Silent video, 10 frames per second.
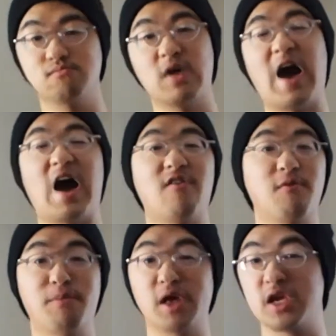half a
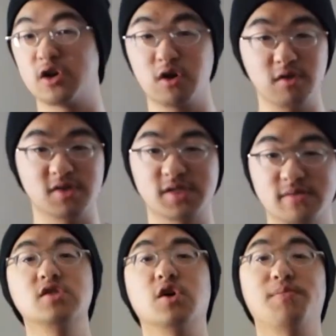billion dollars.
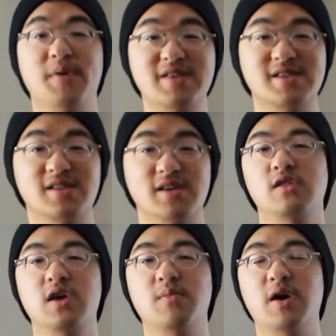So basically,
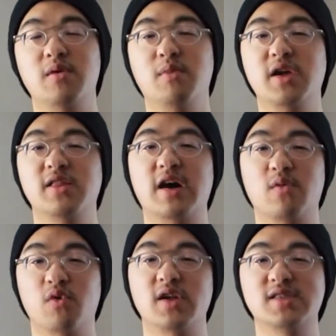the amount of money that
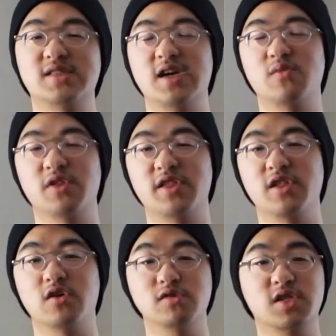would have stayed within
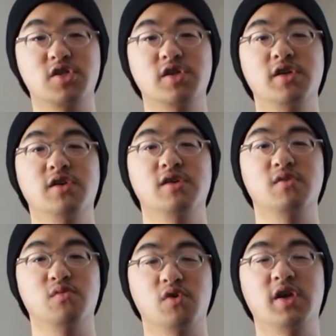the host country
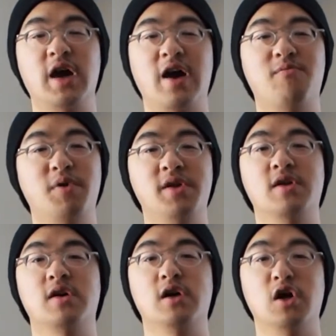would have been
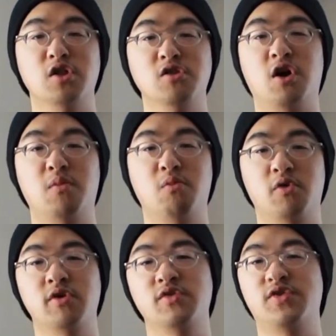a lot
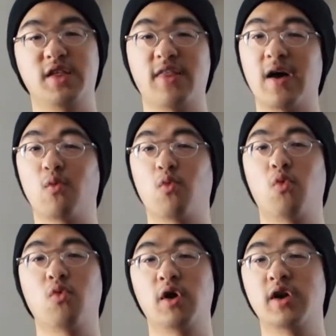more than that
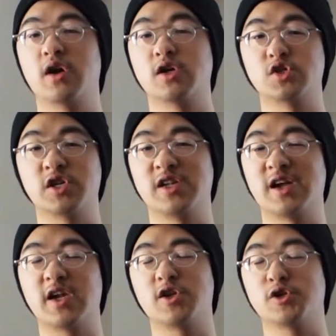
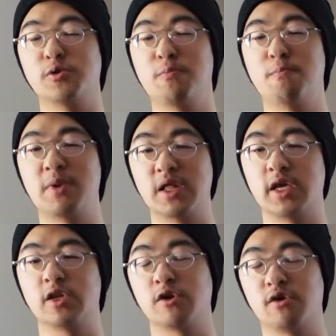$192 million.